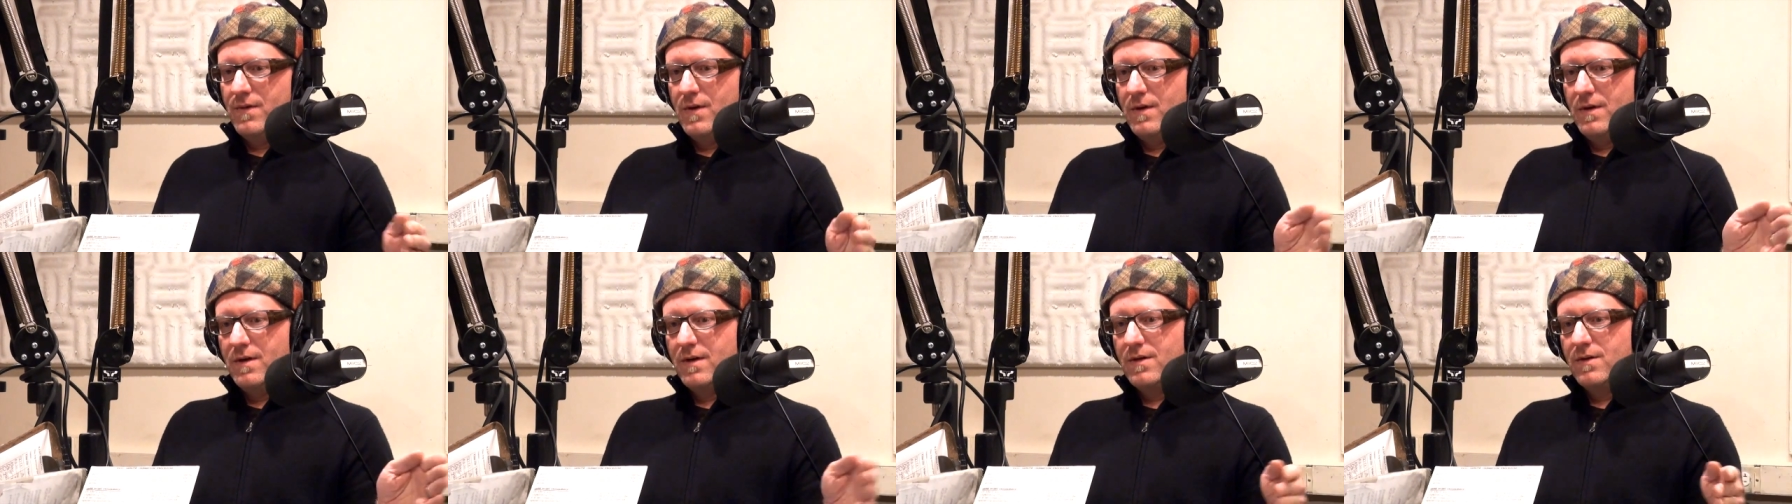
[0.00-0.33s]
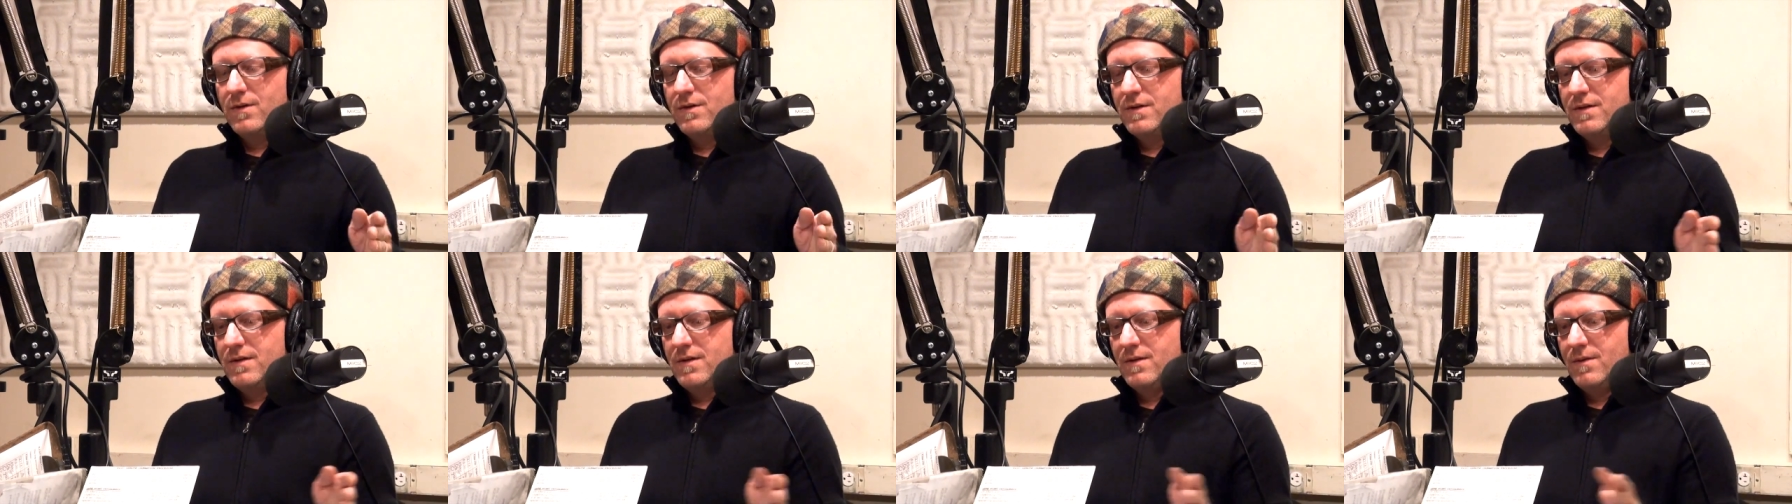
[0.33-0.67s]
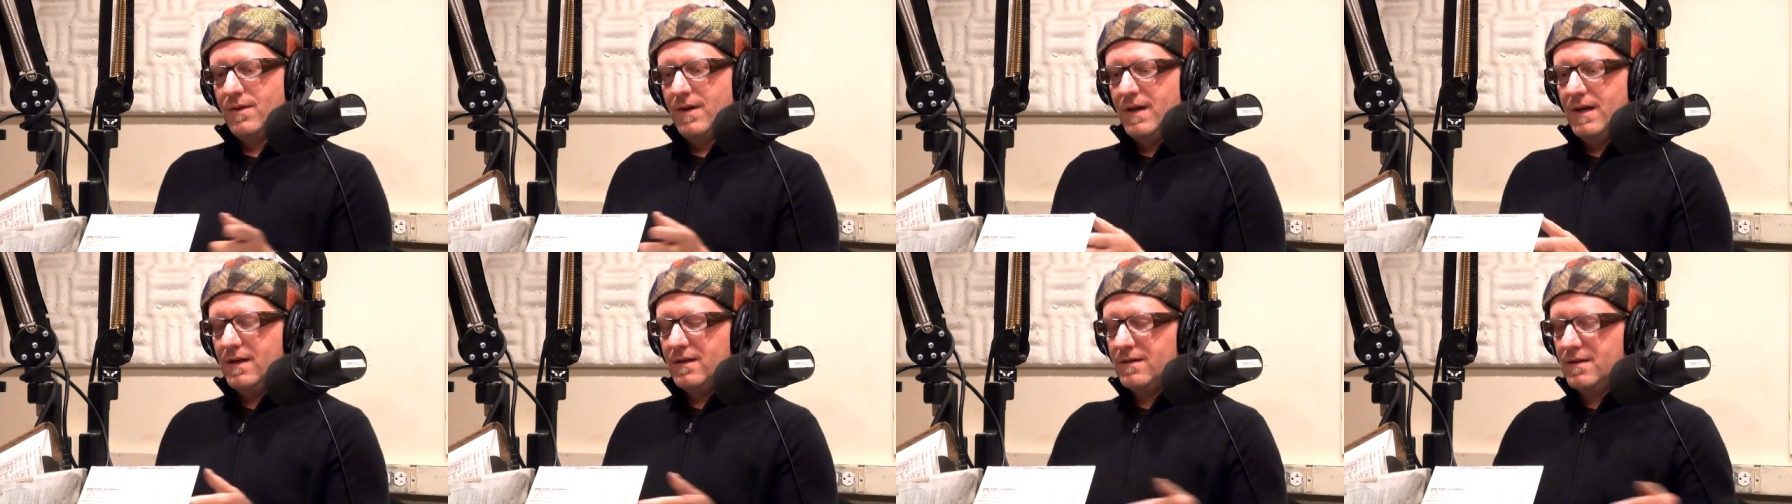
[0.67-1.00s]
vertical
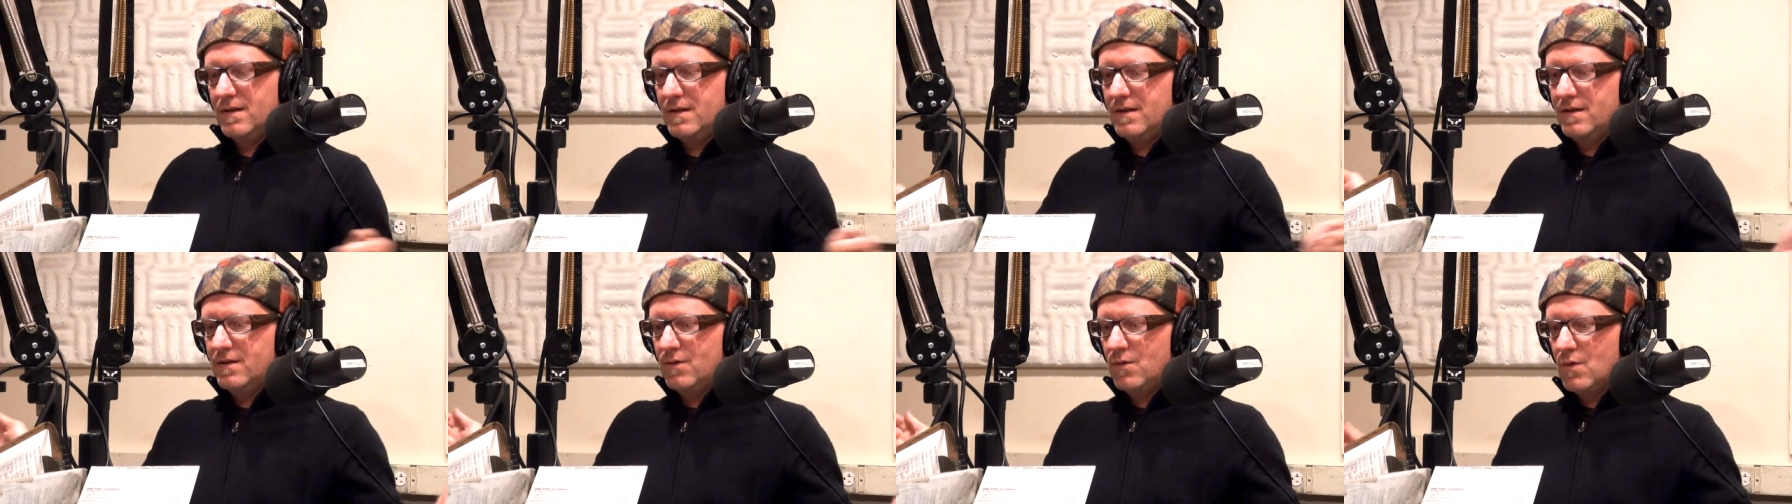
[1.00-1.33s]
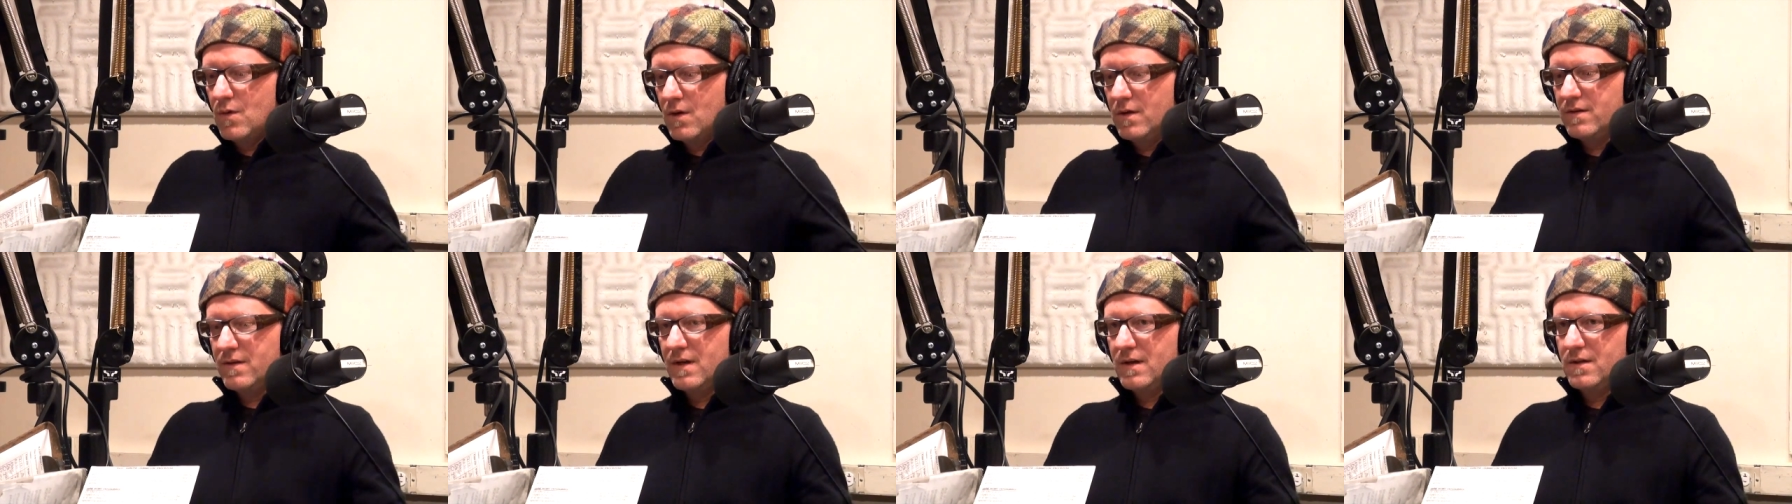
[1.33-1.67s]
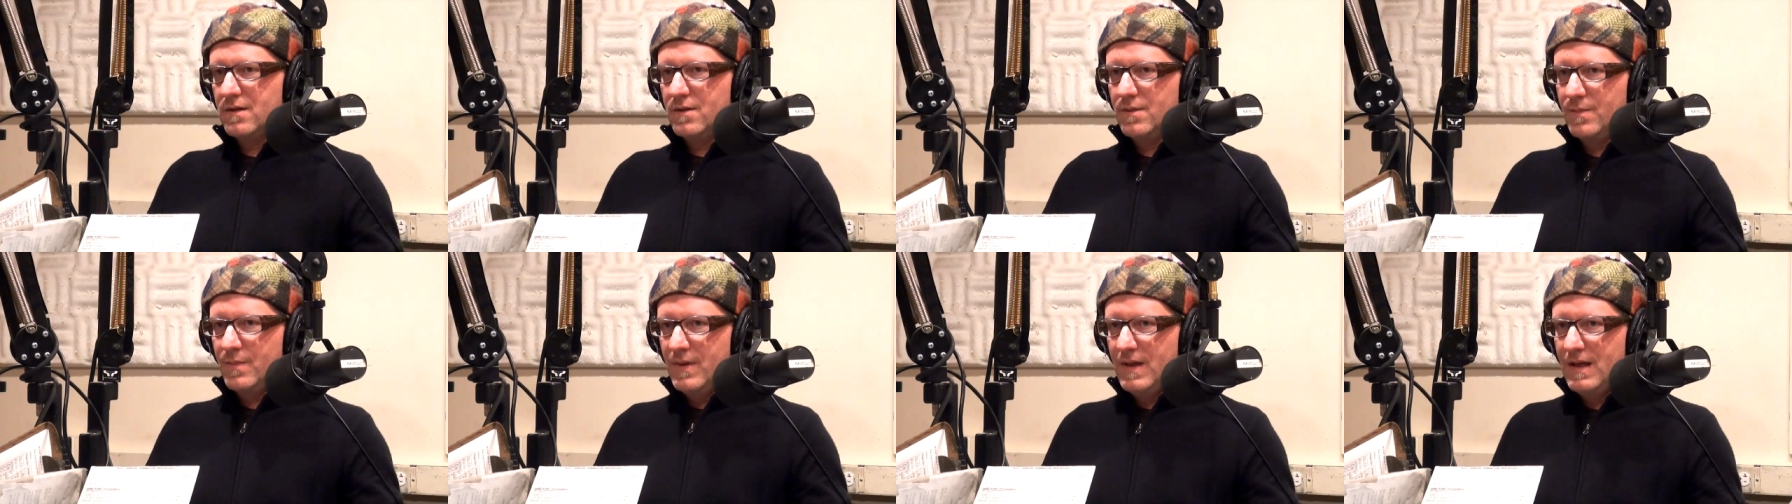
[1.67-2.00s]
strings on this
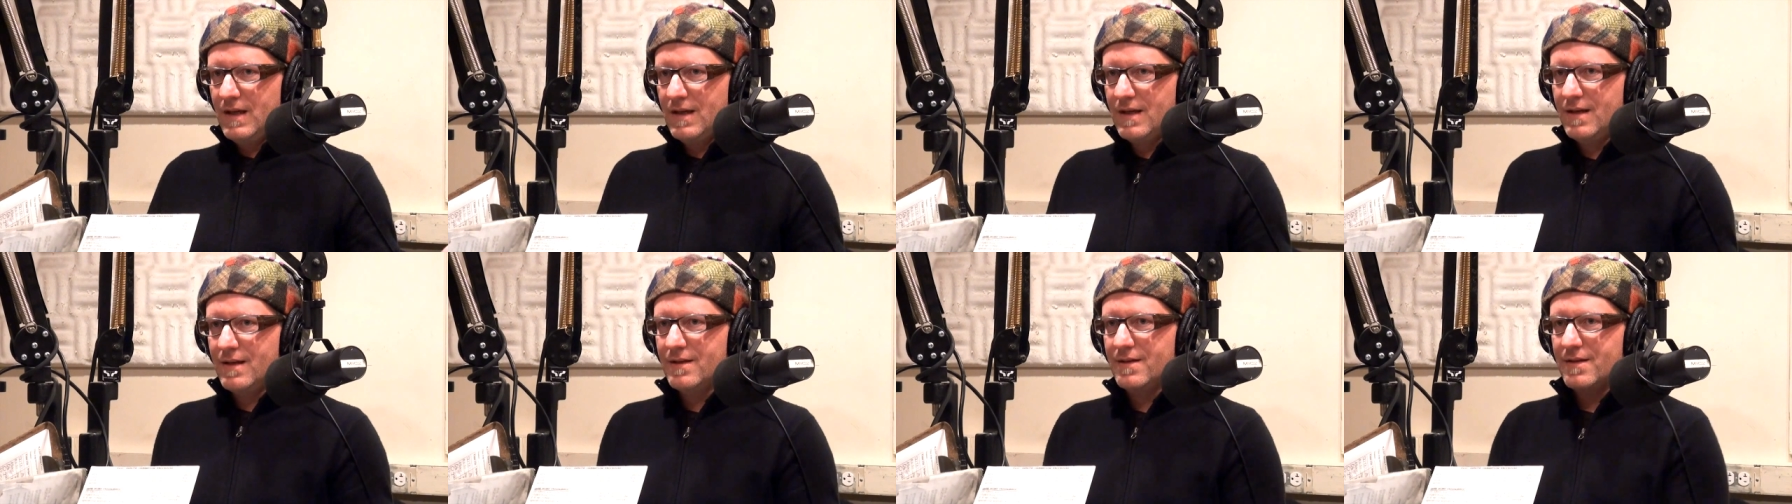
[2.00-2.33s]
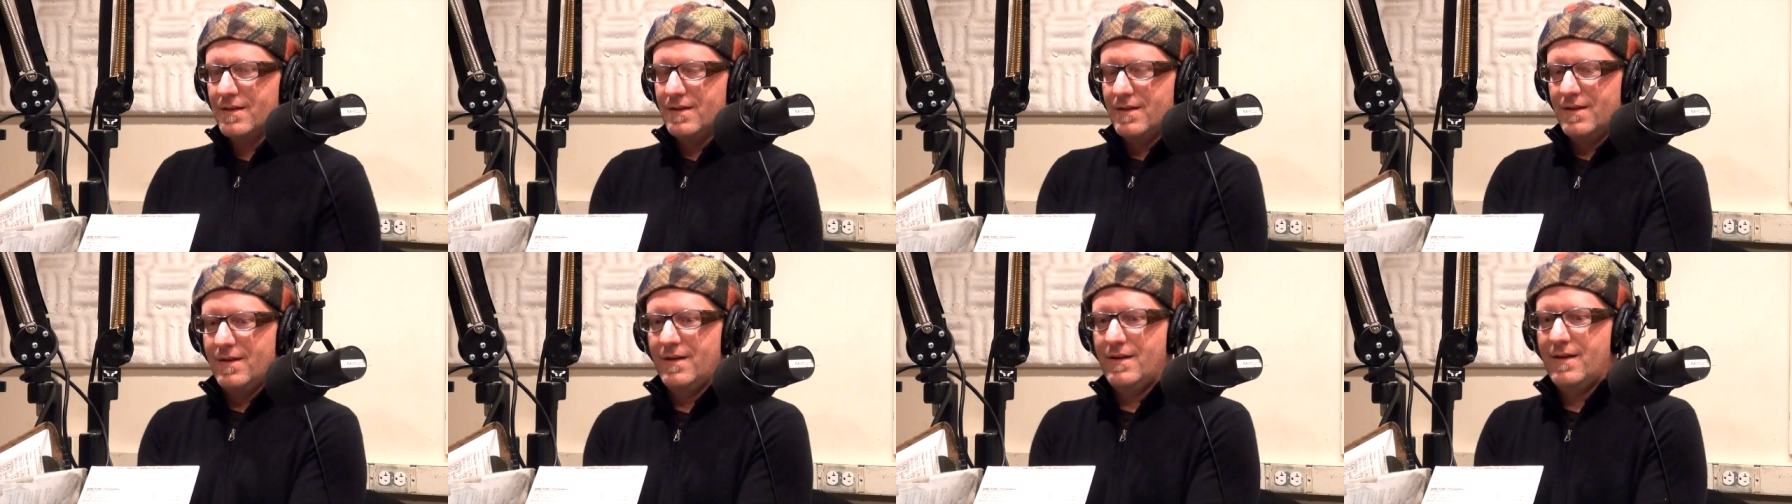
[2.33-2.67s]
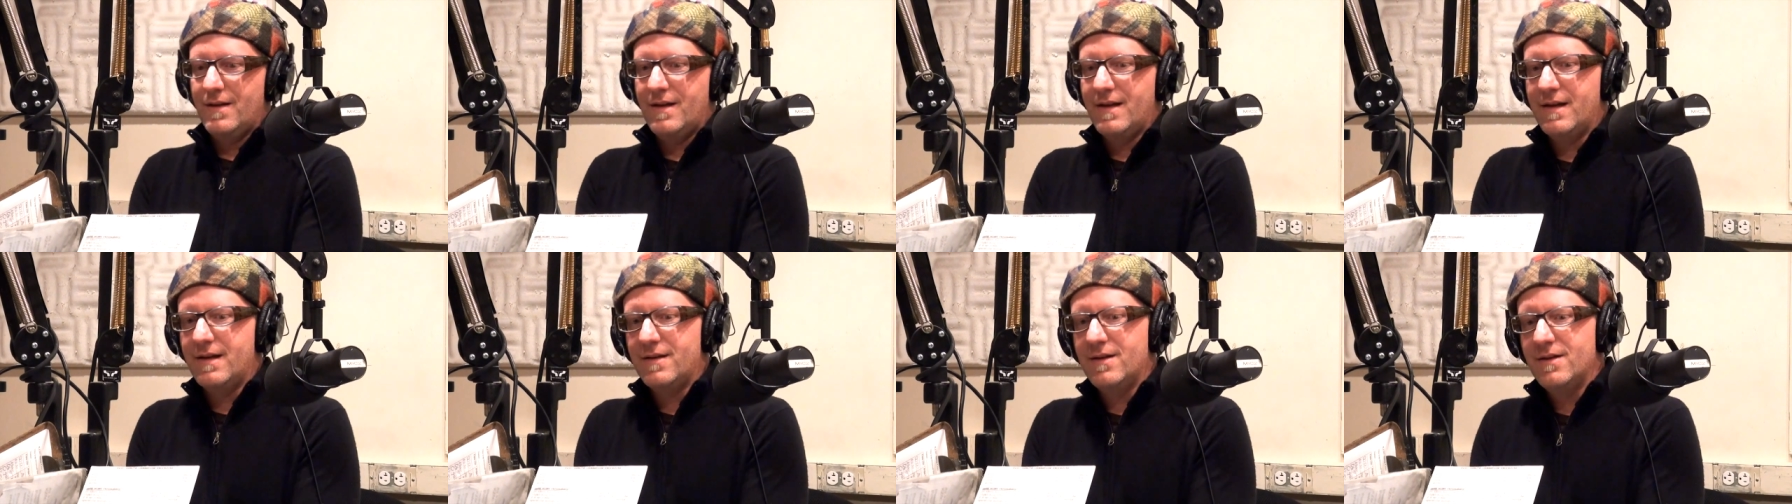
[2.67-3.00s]
horizontal piece
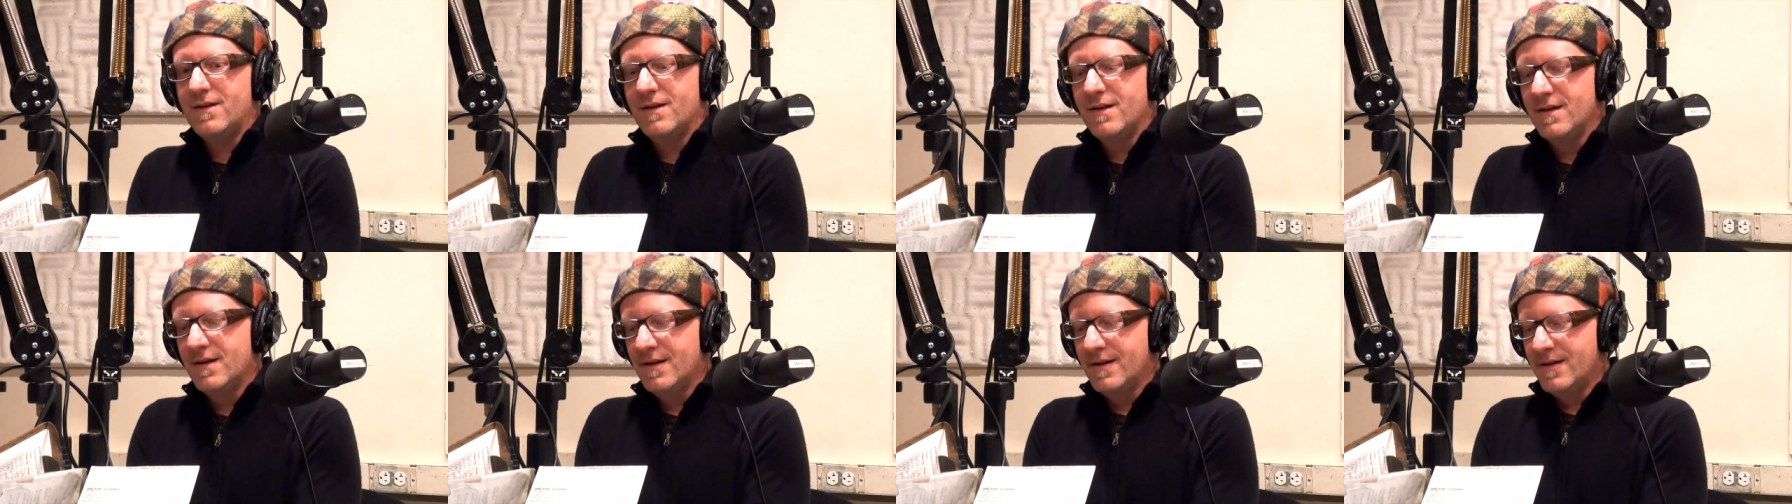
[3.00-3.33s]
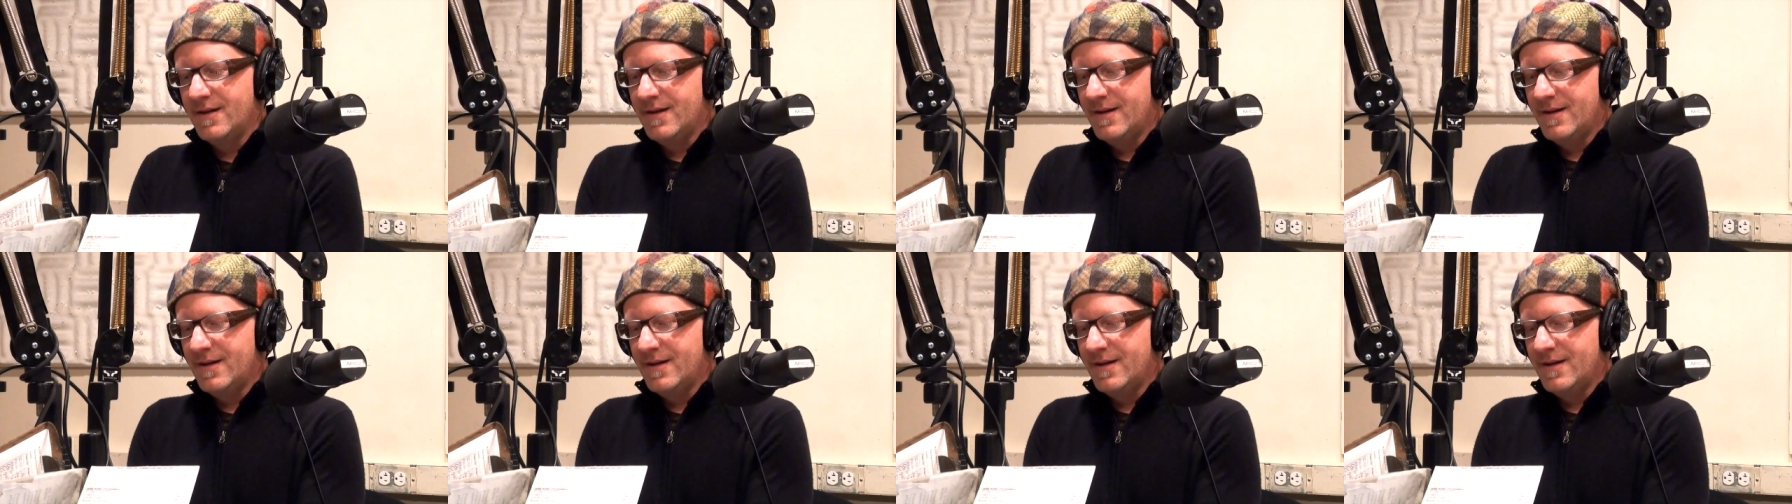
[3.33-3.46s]
and